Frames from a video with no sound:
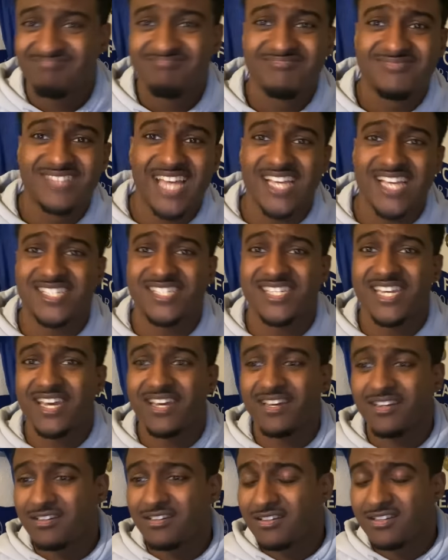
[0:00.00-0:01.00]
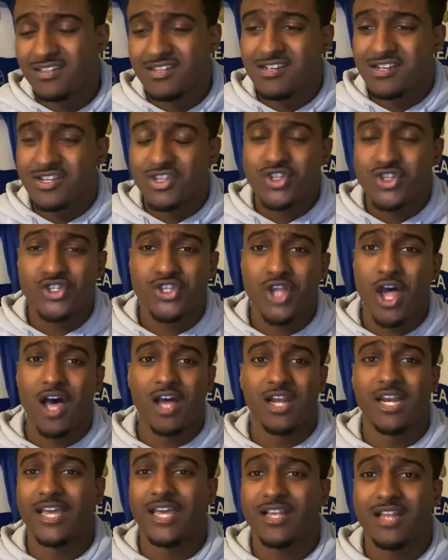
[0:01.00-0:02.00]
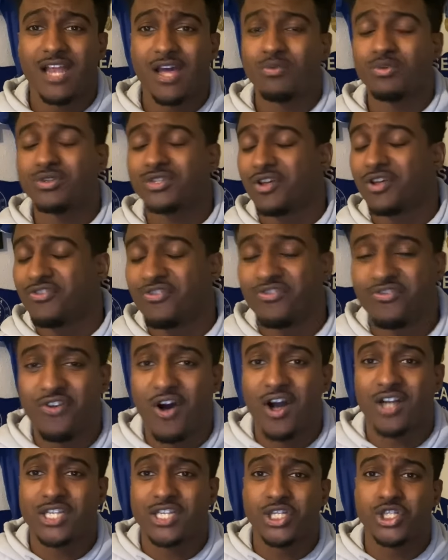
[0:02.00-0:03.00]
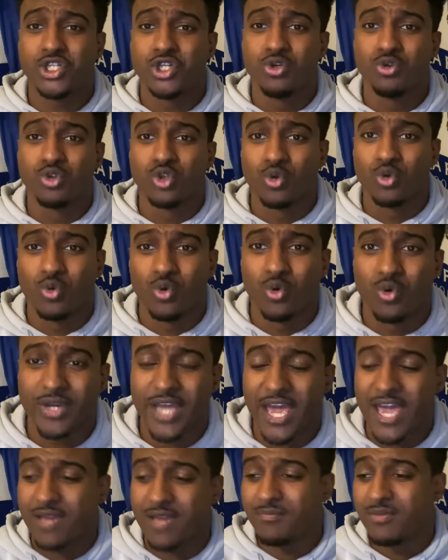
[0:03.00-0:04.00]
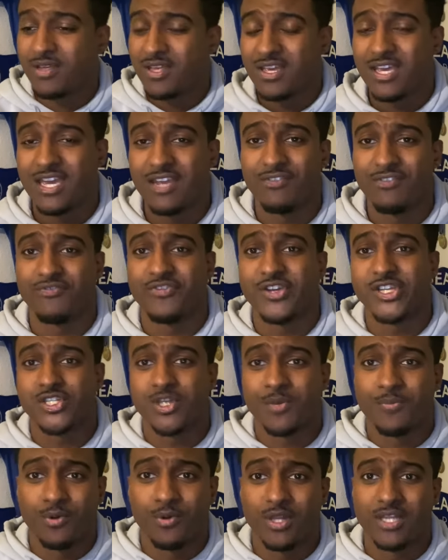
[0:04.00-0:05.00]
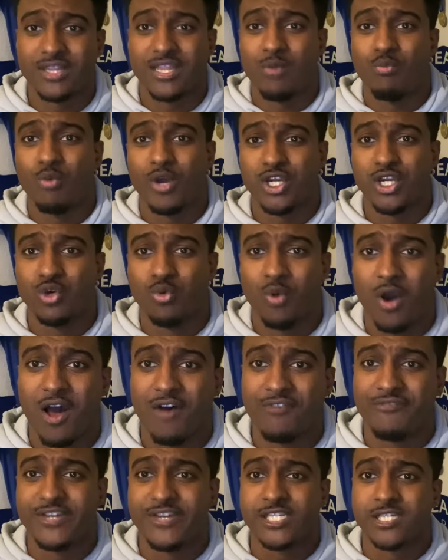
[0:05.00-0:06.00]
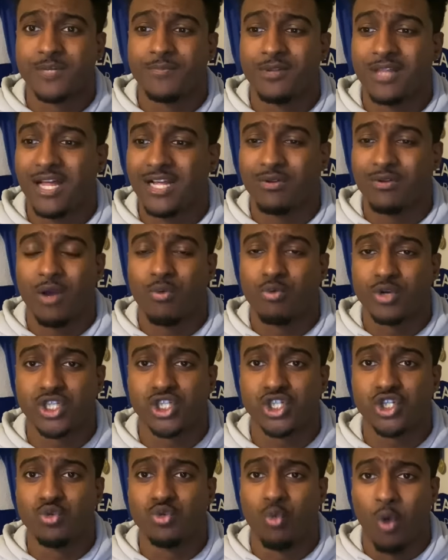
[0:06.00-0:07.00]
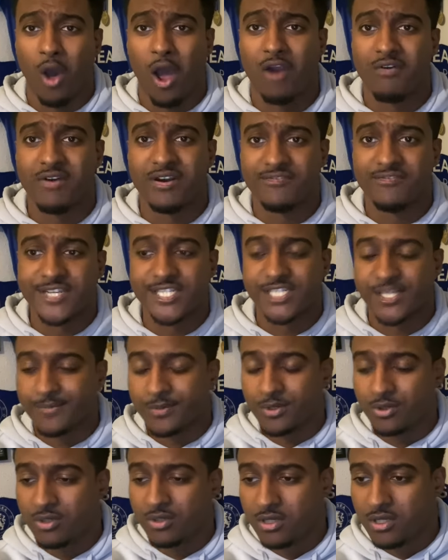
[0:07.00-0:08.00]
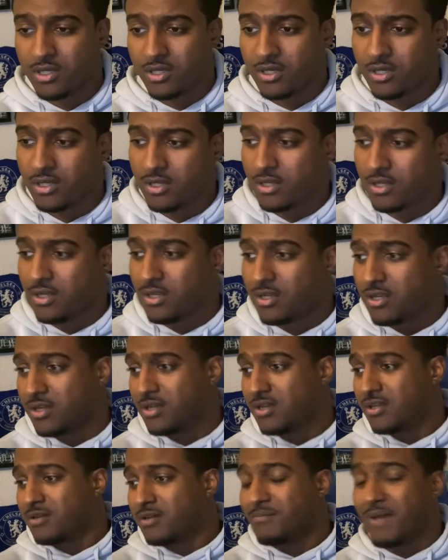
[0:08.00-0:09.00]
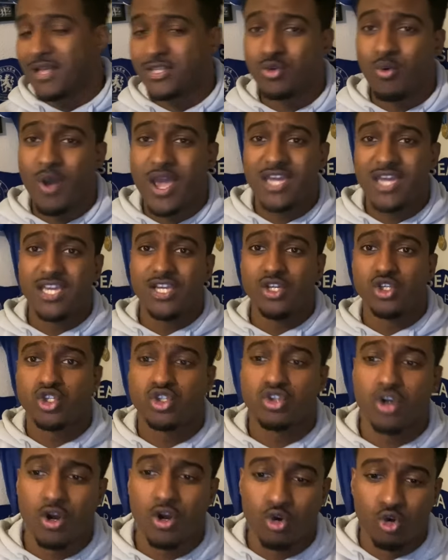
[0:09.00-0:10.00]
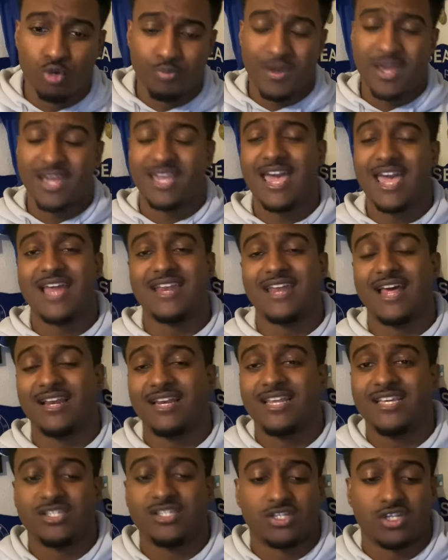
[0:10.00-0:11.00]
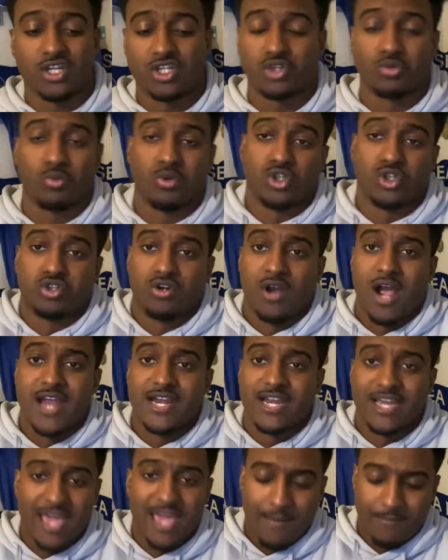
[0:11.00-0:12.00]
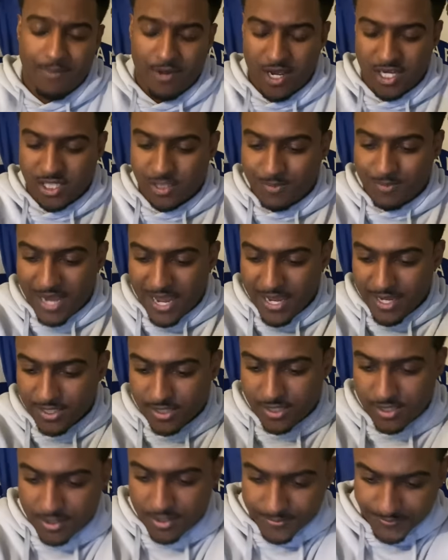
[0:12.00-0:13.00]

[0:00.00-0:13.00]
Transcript: That's it. Sterling, like, what the fuck did you do all game? Invisible, and then when you were visible, I wished you were invisible. Madueke struggled, but again, at least you were trying to get past players.